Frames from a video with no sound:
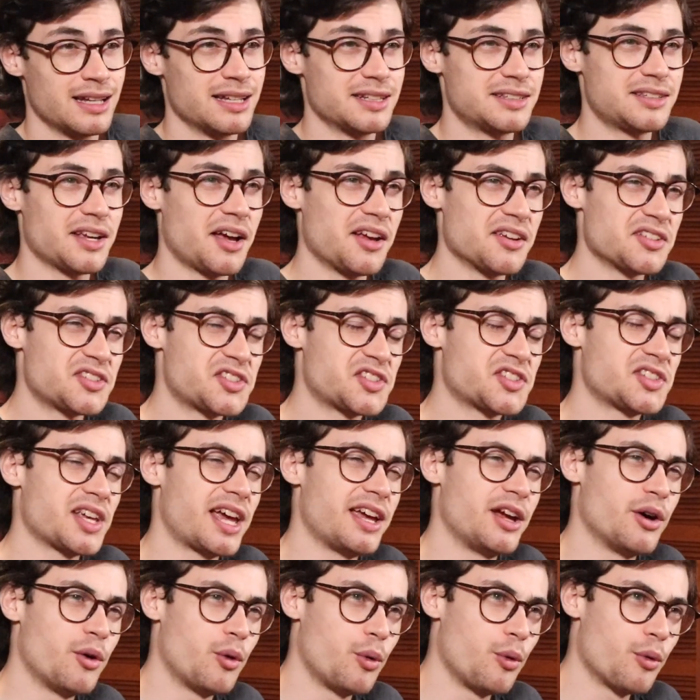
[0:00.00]
Does
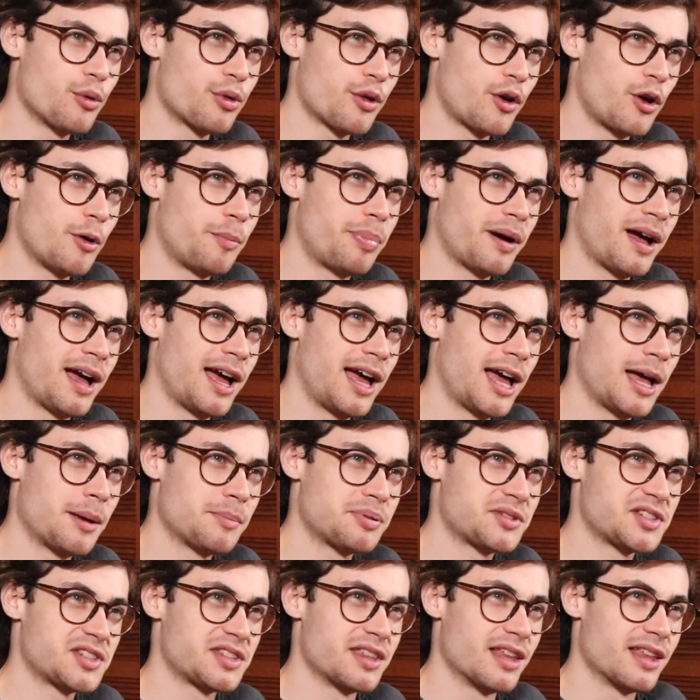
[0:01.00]
say it all though,
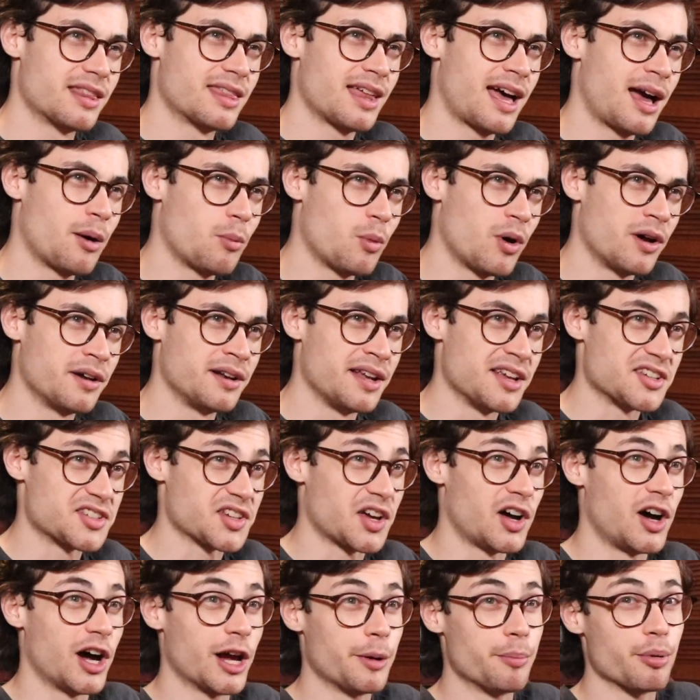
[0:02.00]
perhaps, that one is
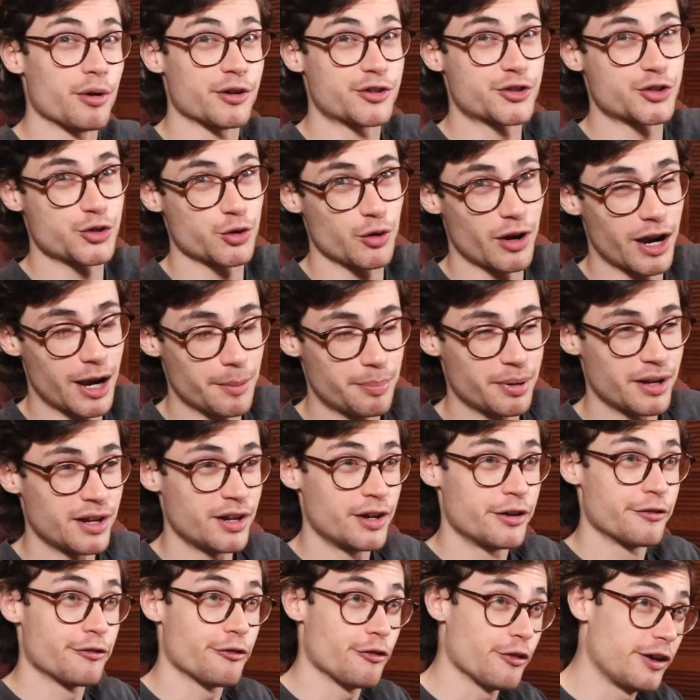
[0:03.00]
a hybrid trap,
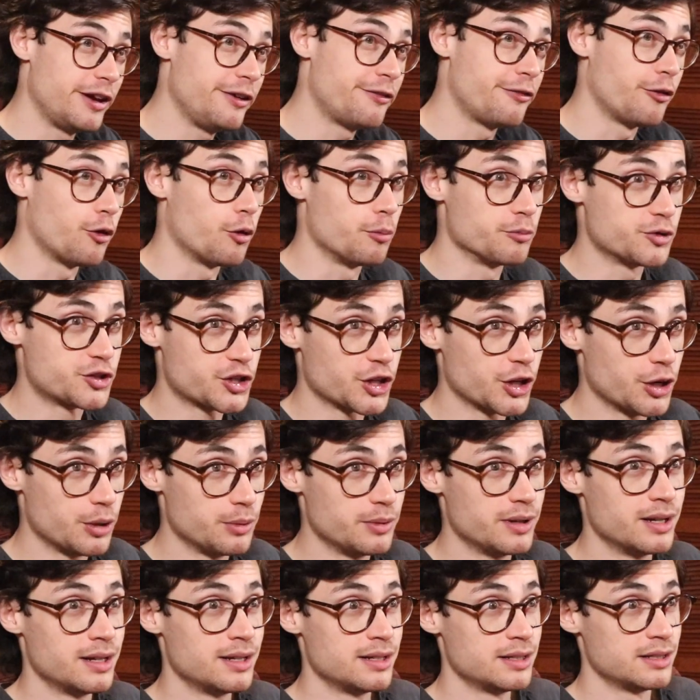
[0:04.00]
freeform
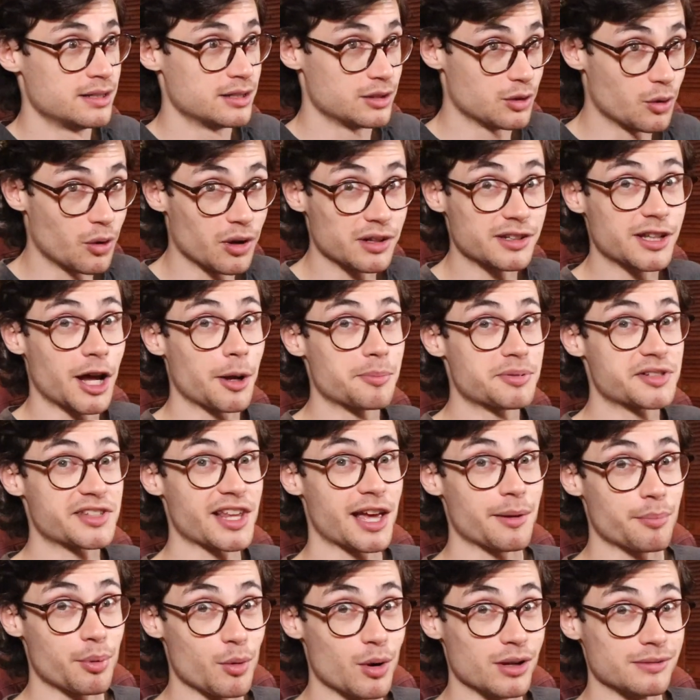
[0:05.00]
tune, not a
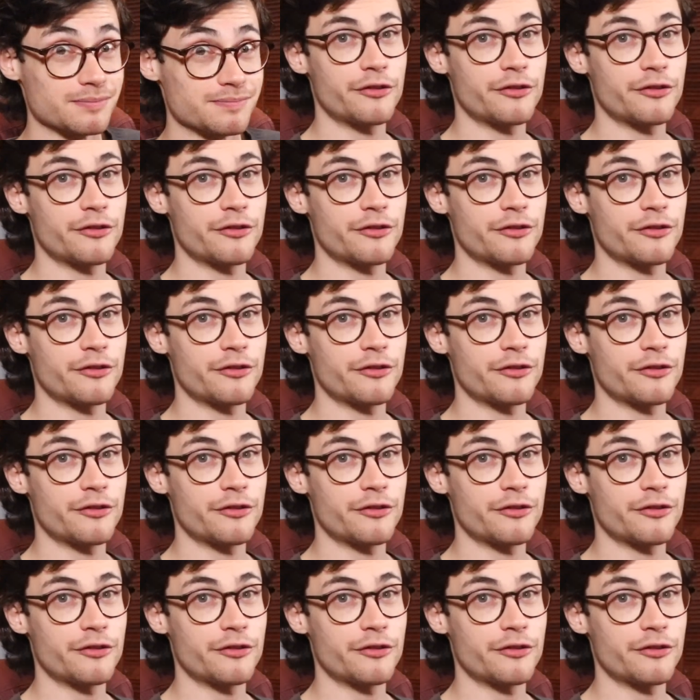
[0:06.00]
dubstep one.